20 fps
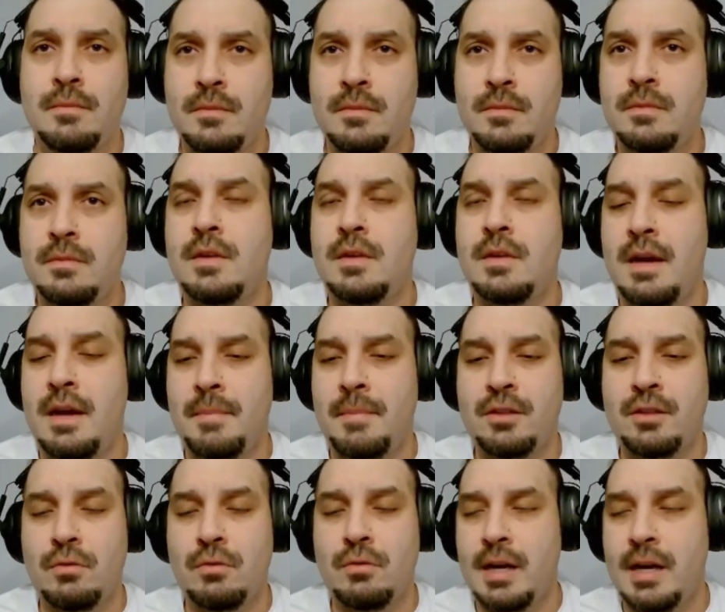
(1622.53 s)
Yeah, about
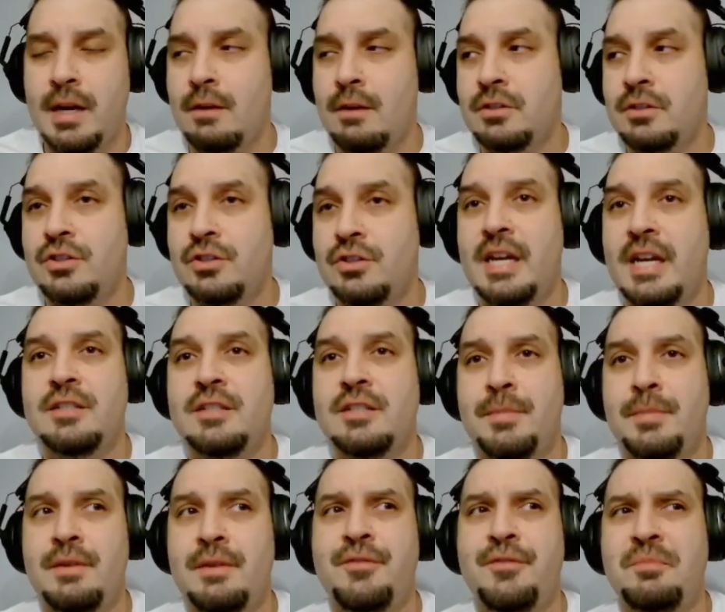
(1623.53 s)
3 hours and change. But if
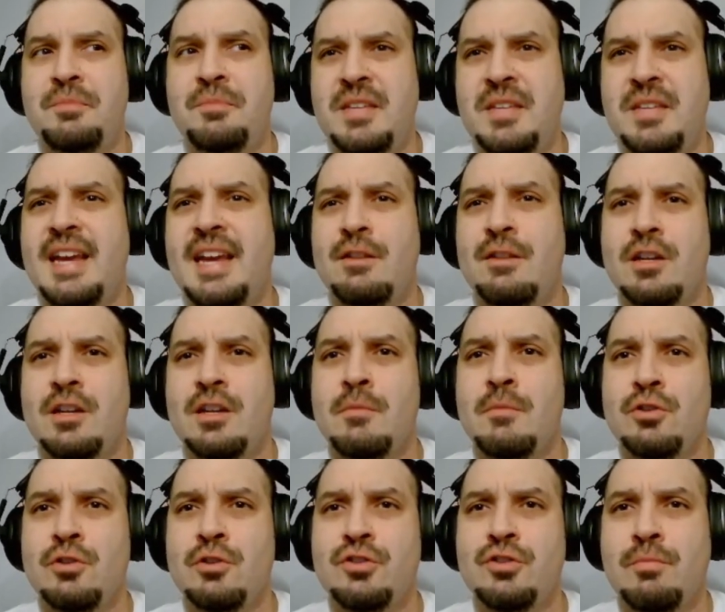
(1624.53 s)
you take out the commercial
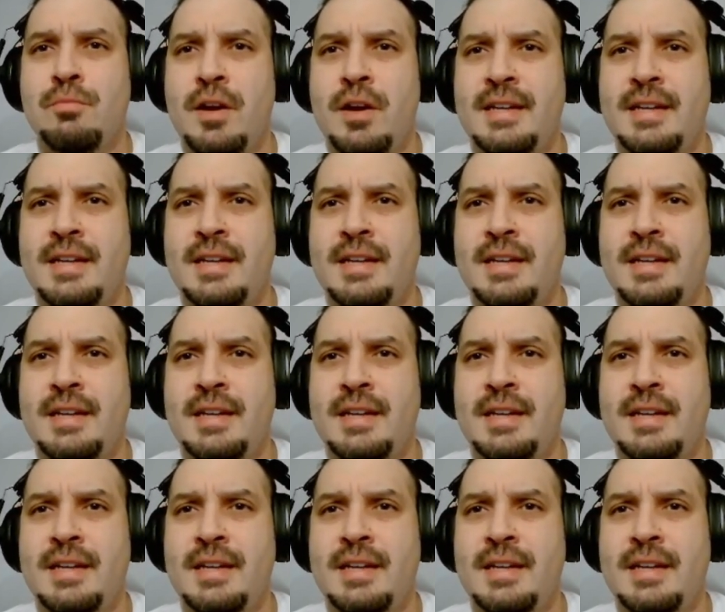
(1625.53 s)
breaks,